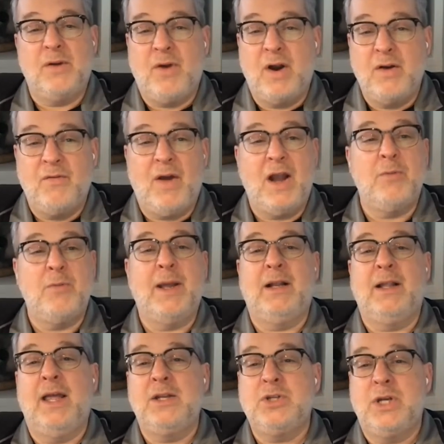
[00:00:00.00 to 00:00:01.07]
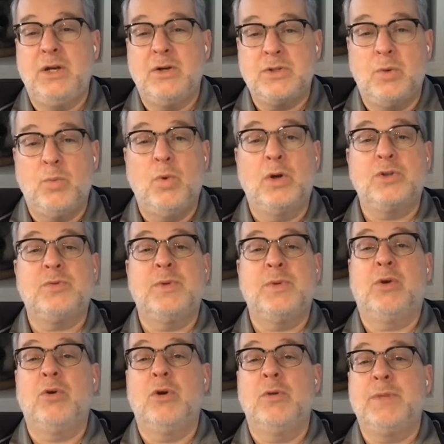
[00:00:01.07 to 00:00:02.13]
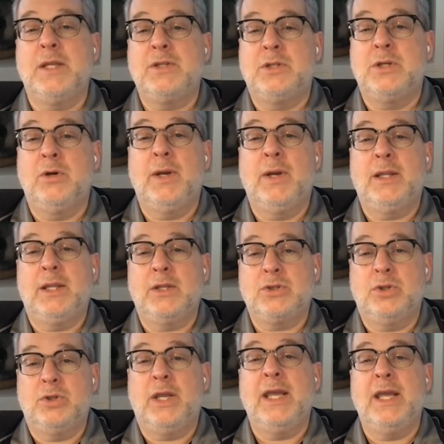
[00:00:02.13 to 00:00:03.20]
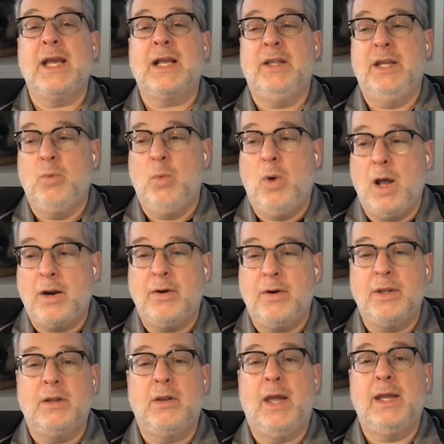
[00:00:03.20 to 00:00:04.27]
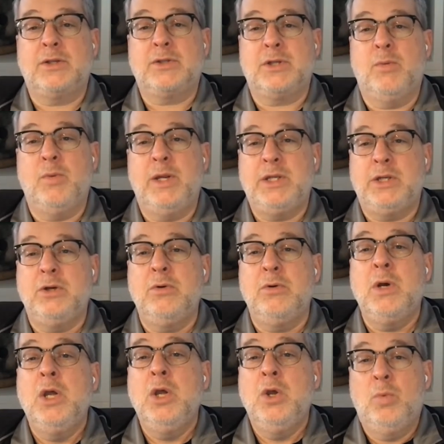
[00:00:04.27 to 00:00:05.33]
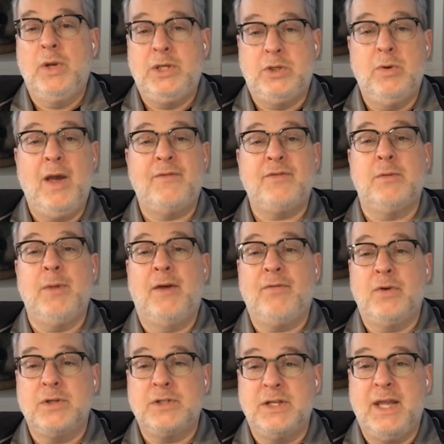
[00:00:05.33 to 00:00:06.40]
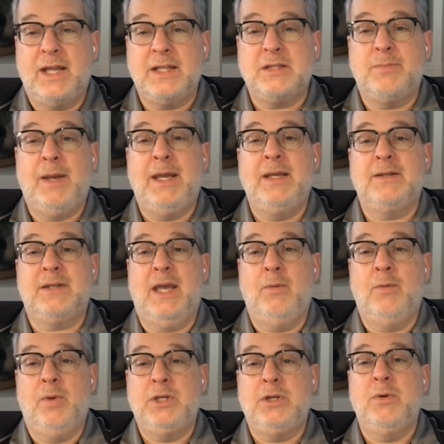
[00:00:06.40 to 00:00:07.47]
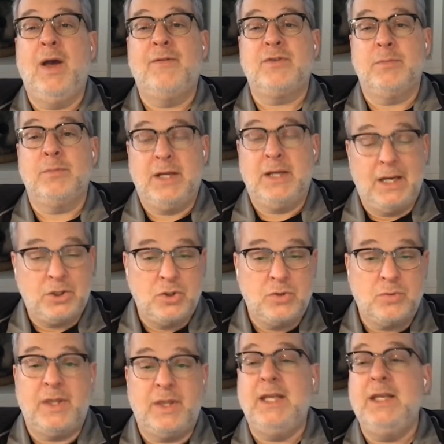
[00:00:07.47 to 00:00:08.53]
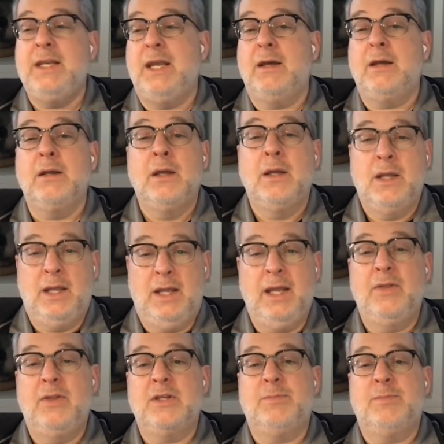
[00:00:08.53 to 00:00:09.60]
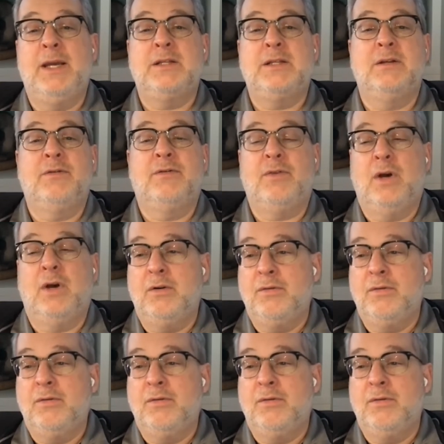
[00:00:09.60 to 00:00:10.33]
one of our environmental engineers and works with the group that's looking at clean water and the like. So we do have some efforts in that space, and we do have some connections with India in the space of